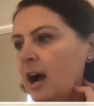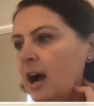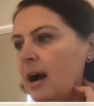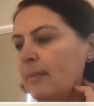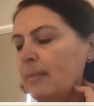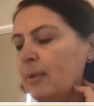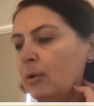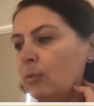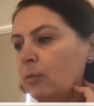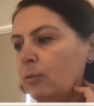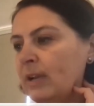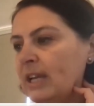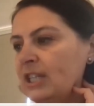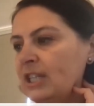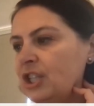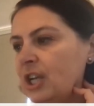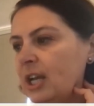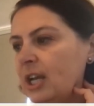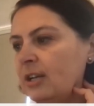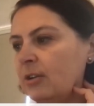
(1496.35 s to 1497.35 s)
um,
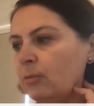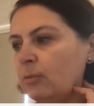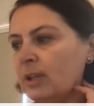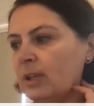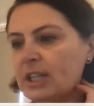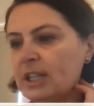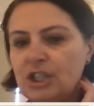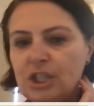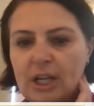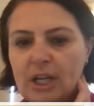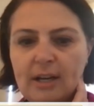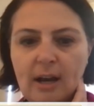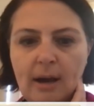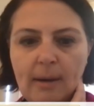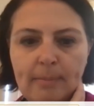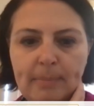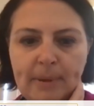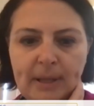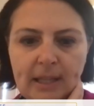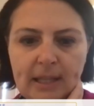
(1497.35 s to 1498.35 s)
region, religion,
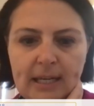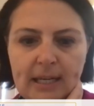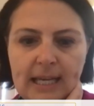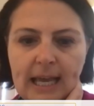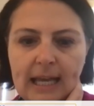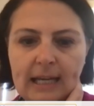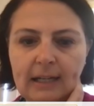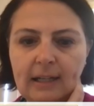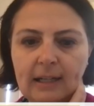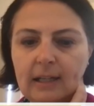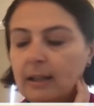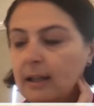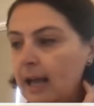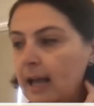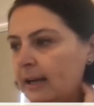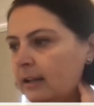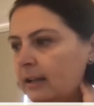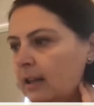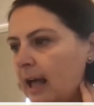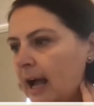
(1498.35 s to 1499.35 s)
ability, and,
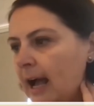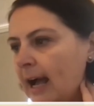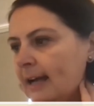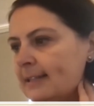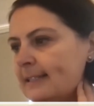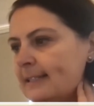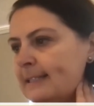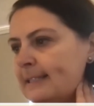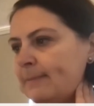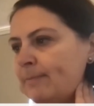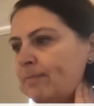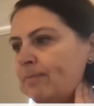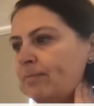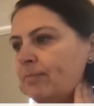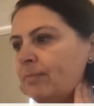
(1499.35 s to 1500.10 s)
and class.